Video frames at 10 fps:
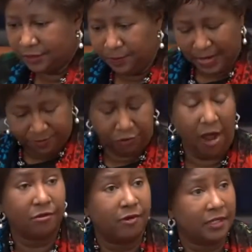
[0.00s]
make
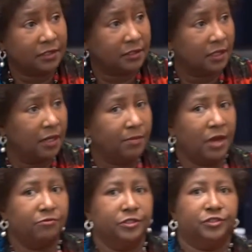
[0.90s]
progress in
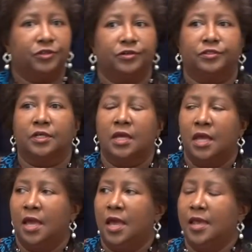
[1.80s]
my research,
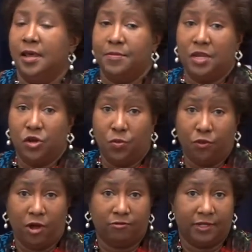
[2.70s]
and I made no
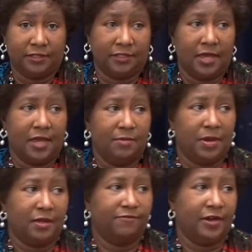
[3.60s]
progress. And
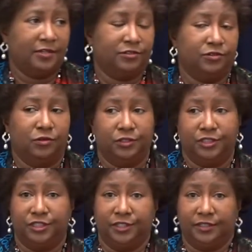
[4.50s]
my advisor
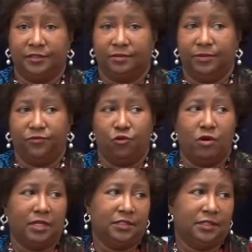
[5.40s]
noticed this
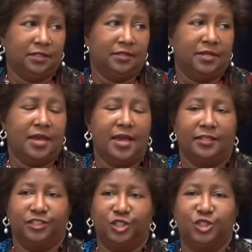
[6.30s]
before I did,
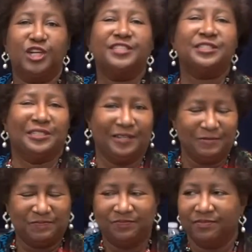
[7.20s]
and
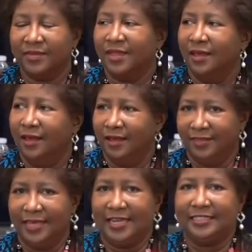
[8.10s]
suggested
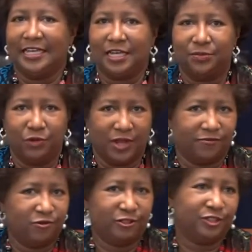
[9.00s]
that I take a
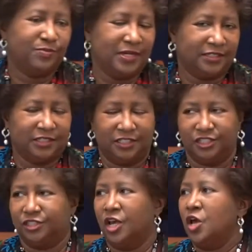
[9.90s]
break for a semester,
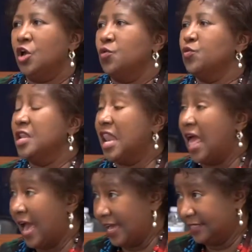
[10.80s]
just
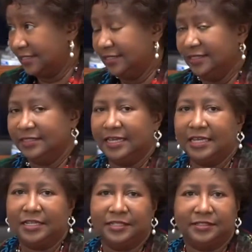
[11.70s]
relax and take
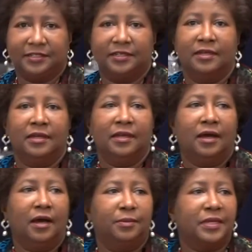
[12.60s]
it easy.
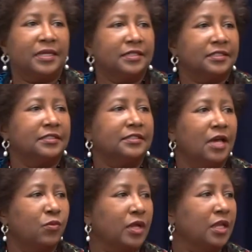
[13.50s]
Because he
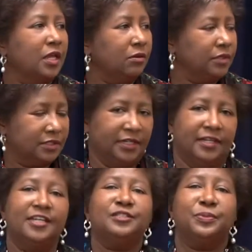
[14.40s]
said when he was in
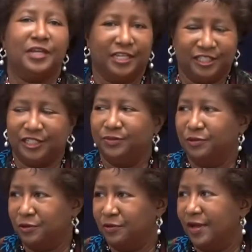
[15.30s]
his PhD
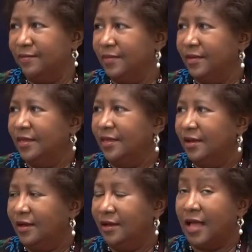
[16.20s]
program
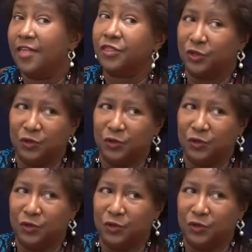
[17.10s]
at the